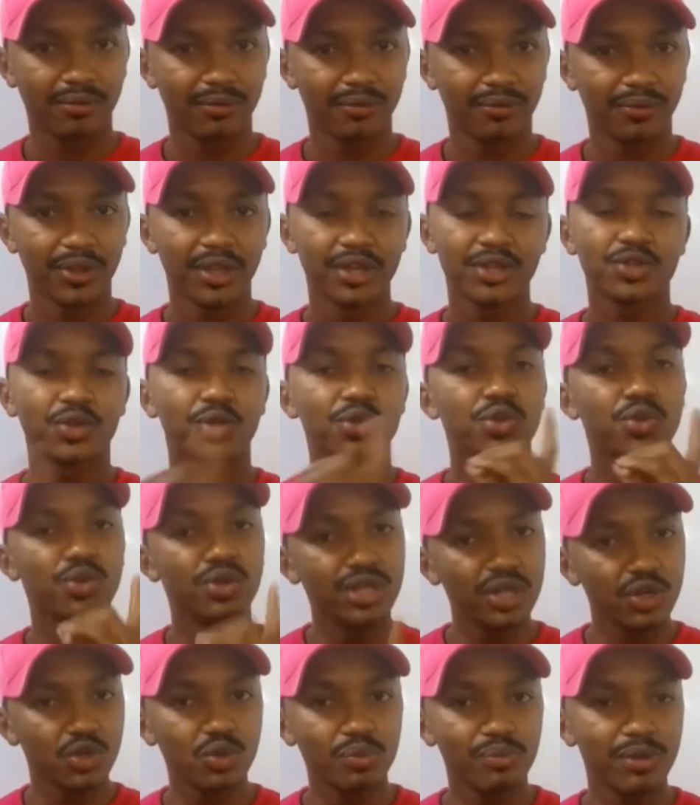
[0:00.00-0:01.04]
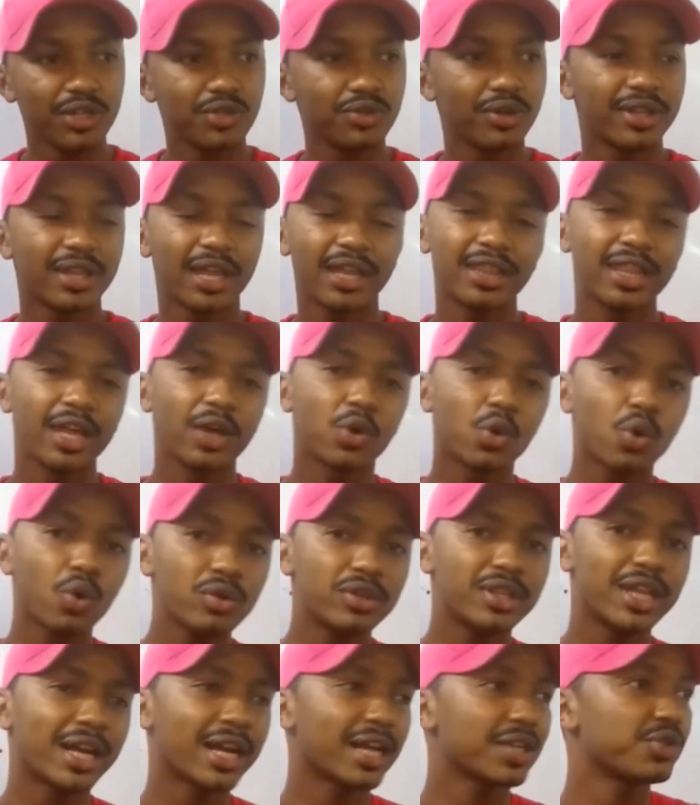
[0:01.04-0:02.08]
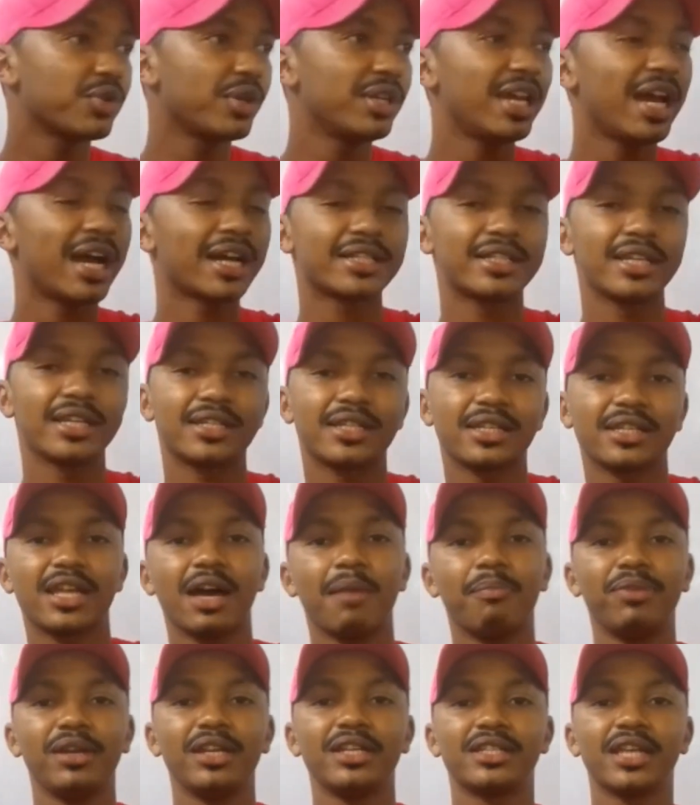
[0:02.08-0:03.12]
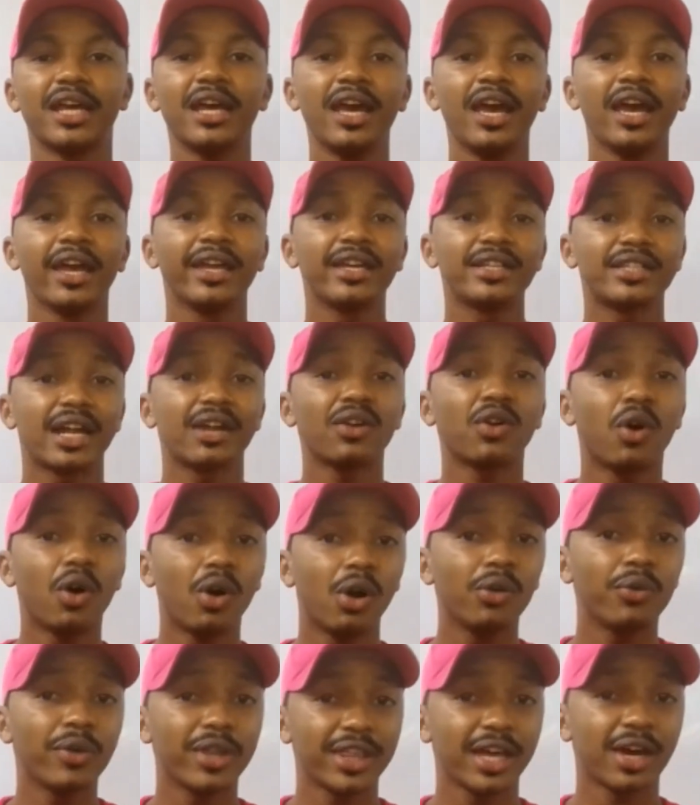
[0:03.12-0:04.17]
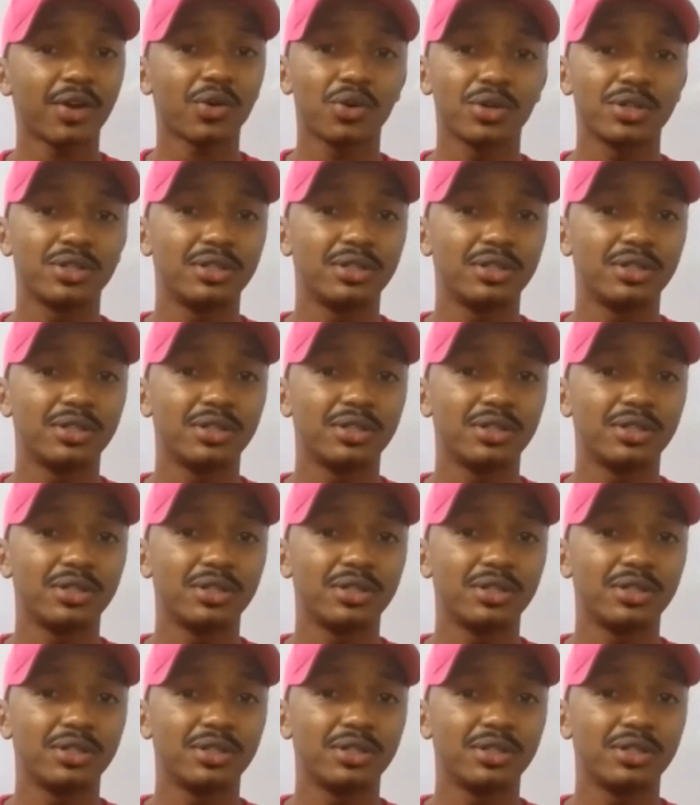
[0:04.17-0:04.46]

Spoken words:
So you need to make sure that the road that actually accesses that place is an all-weather road.